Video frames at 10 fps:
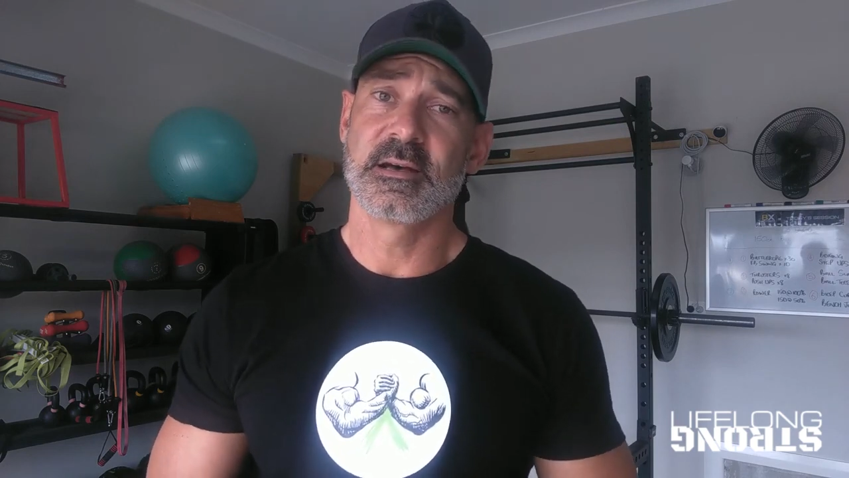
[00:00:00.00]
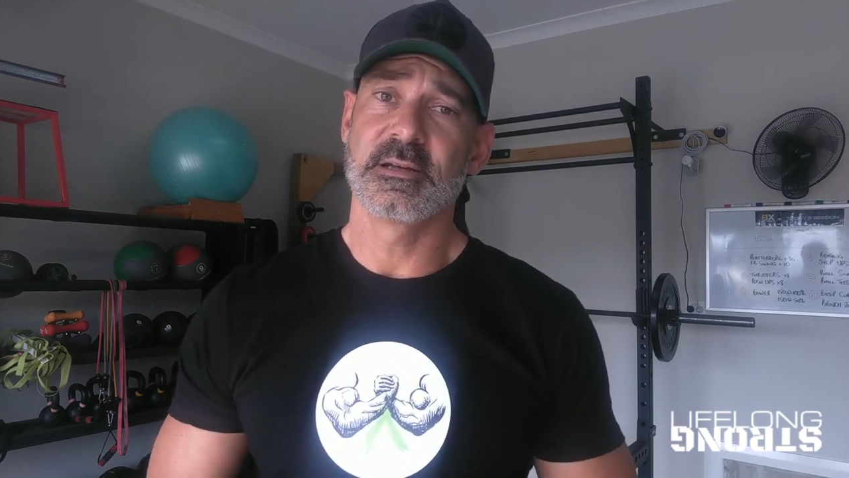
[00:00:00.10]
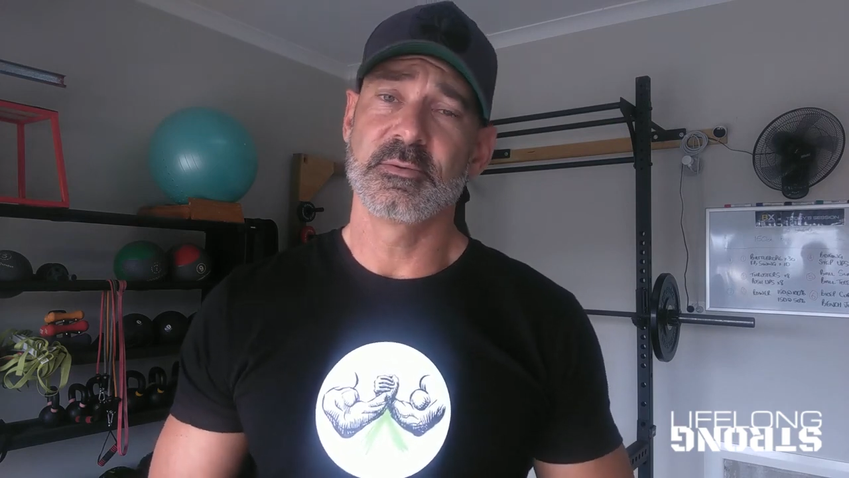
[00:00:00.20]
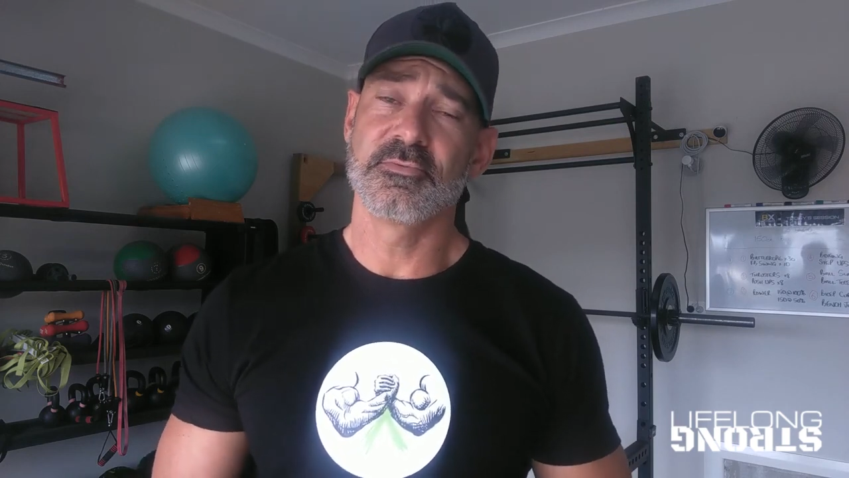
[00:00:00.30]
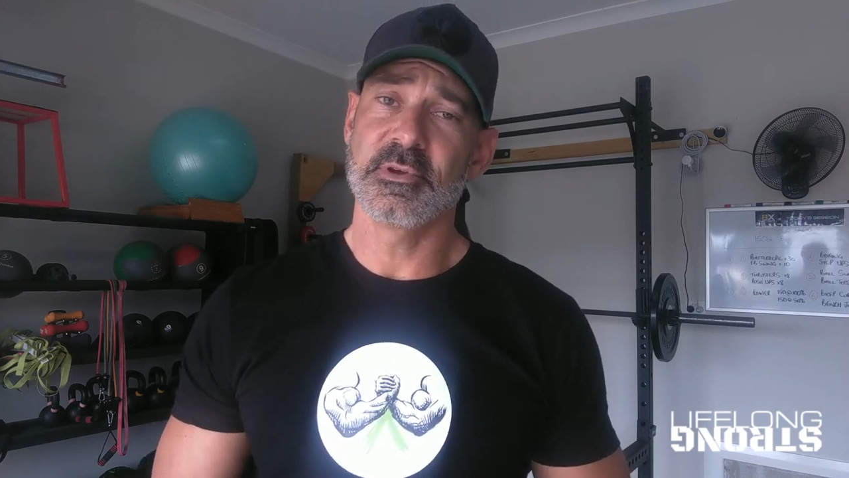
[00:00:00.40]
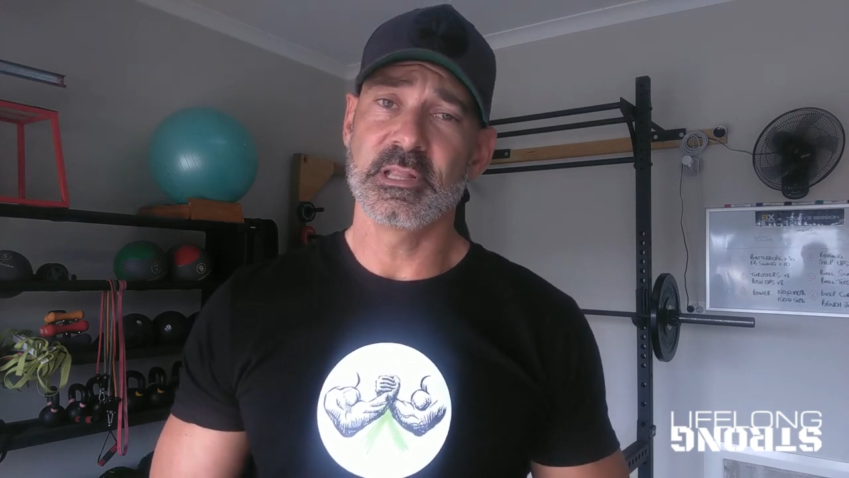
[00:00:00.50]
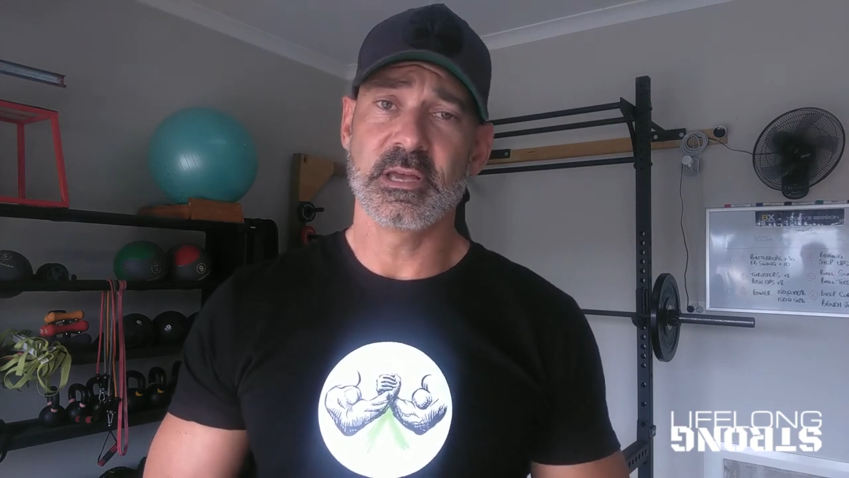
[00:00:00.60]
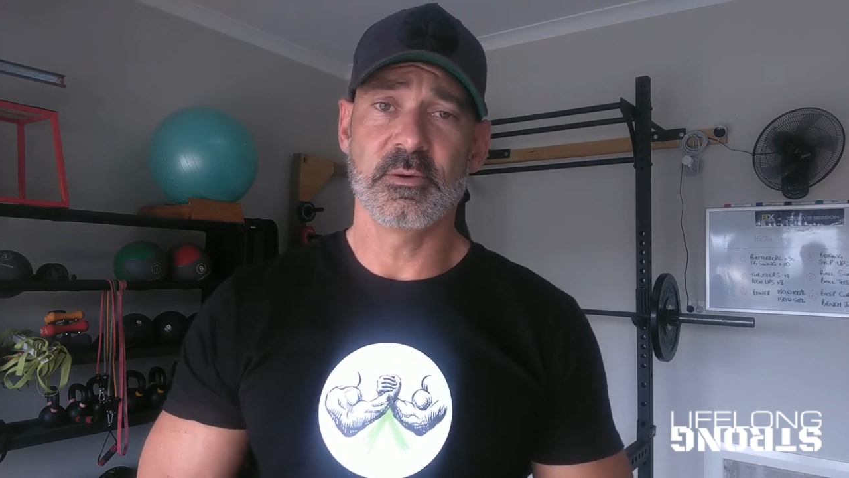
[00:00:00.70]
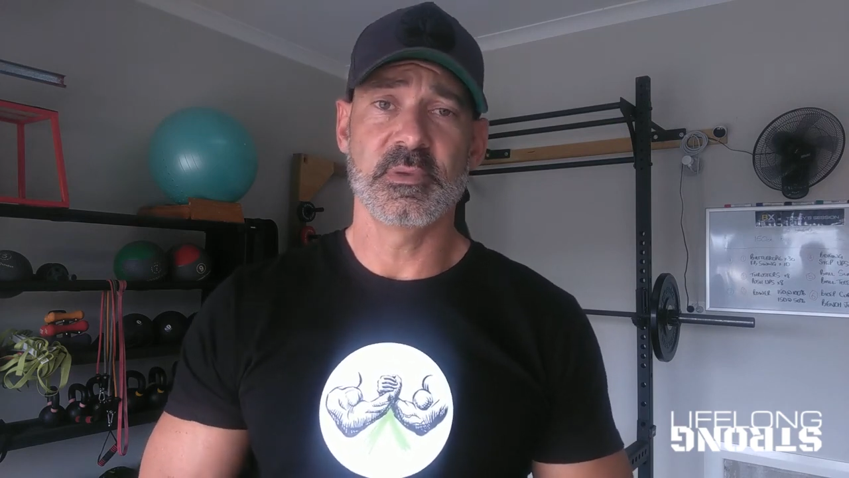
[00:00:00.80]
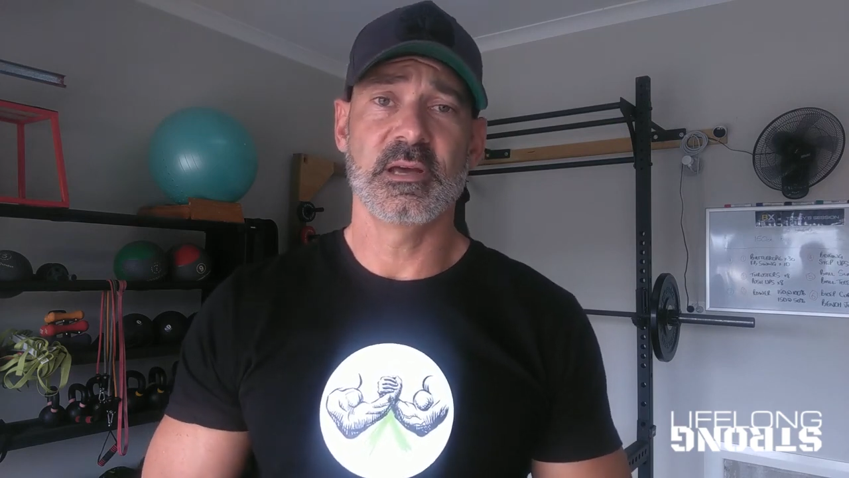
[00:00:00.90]
It would really
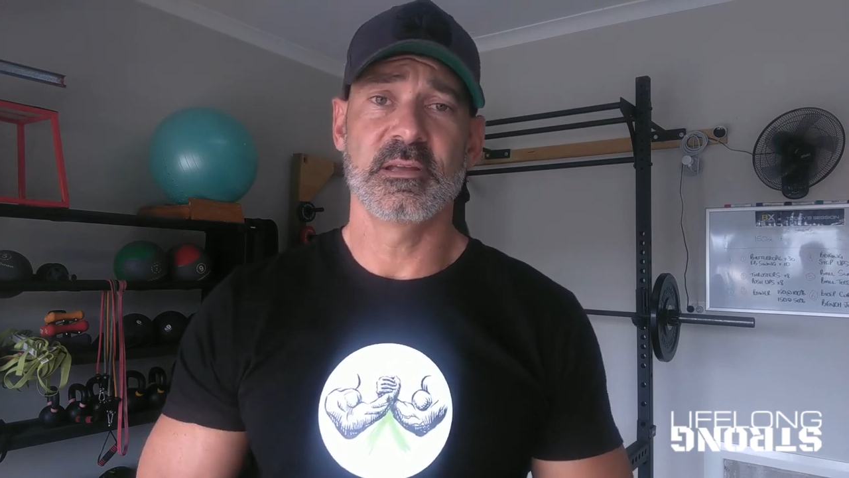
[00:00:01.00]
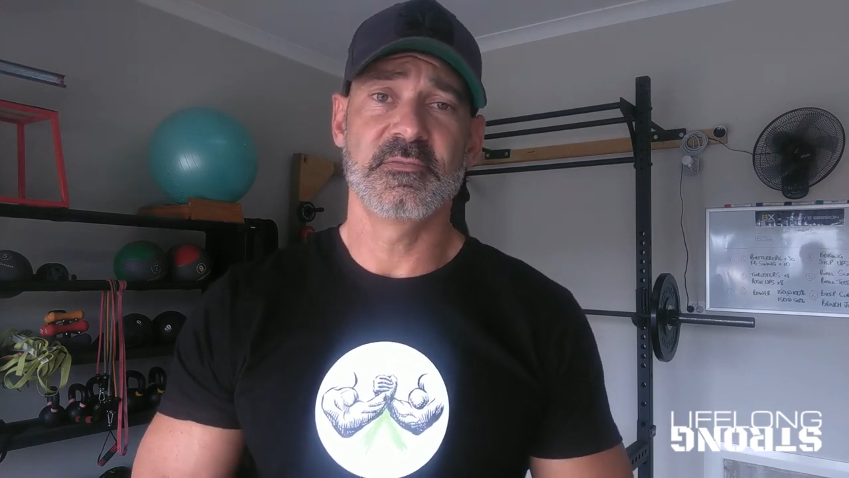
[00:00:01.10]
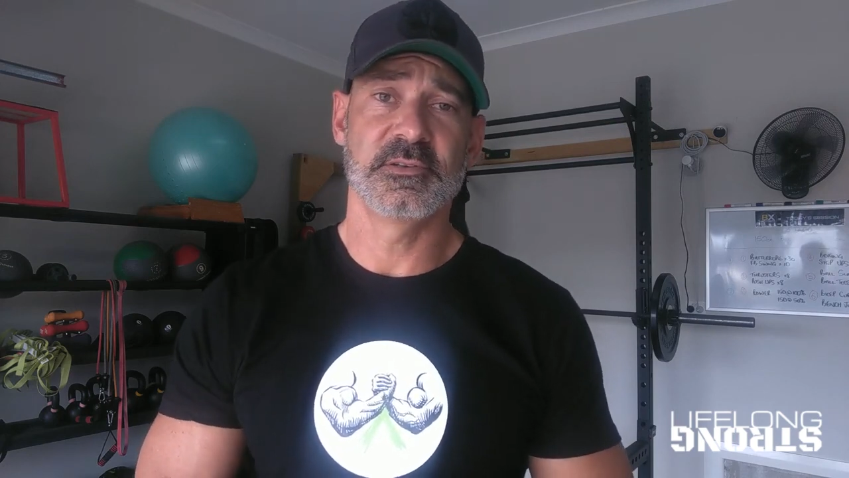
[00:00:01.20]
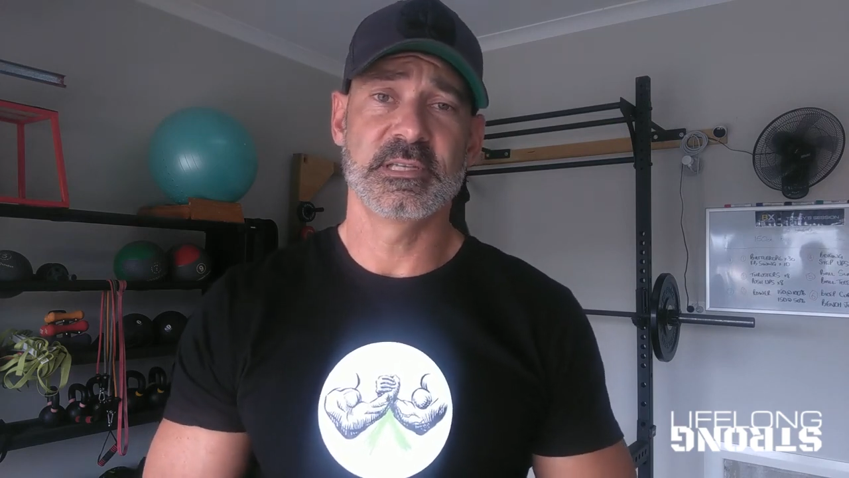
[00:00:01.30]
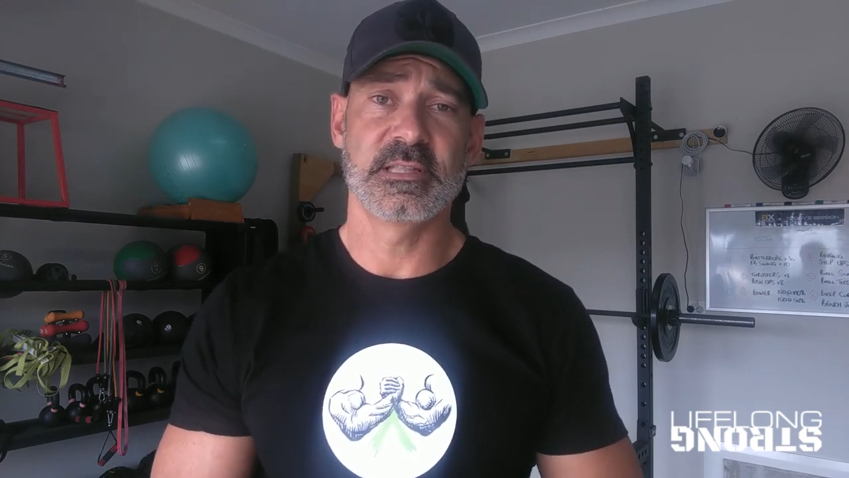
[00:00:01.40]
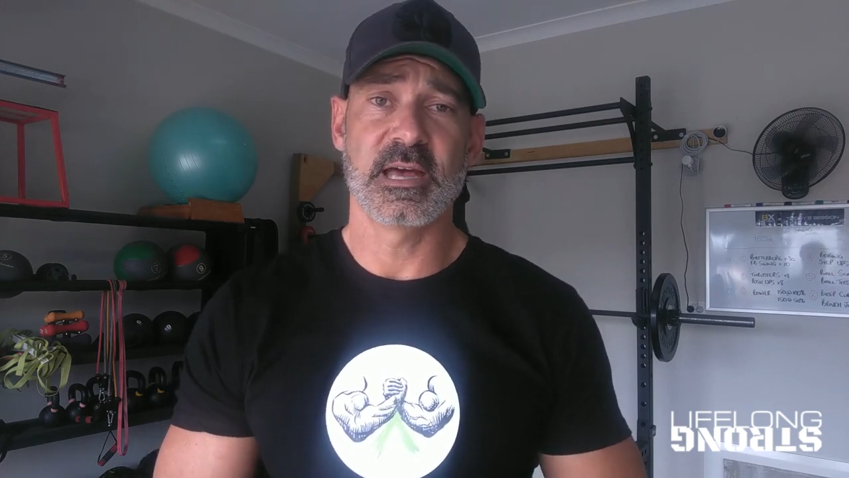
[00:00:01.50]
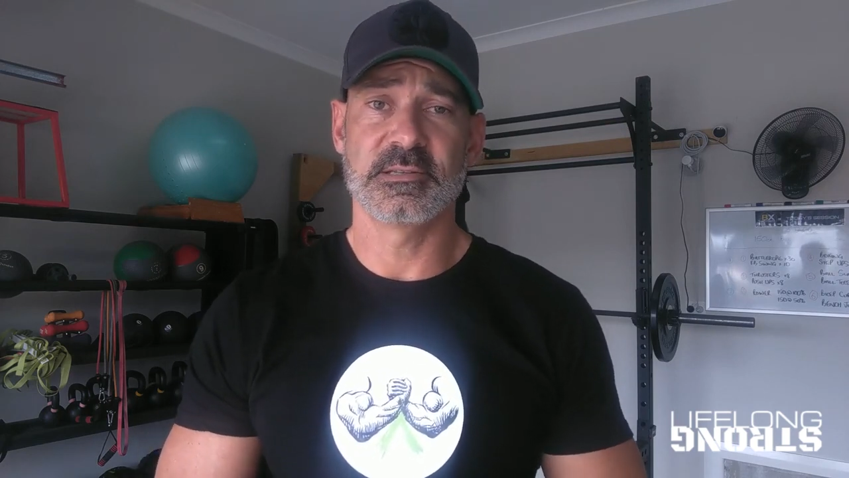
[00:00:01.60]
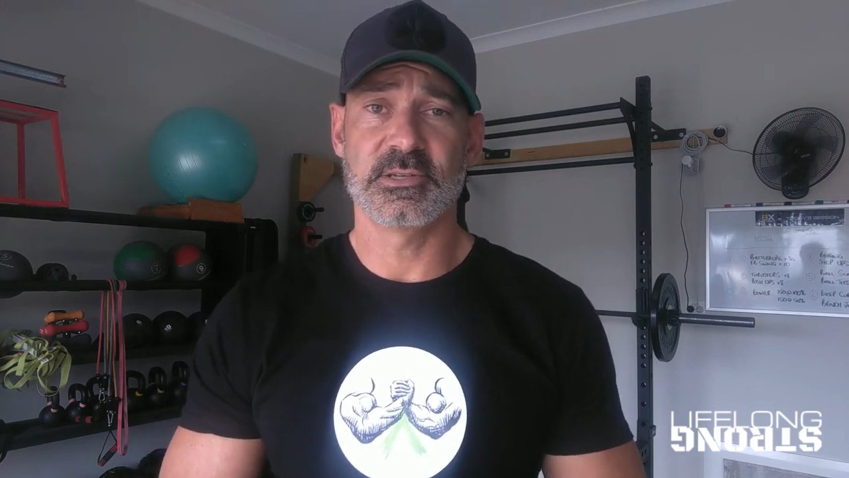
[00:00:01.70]
help me out if you did that.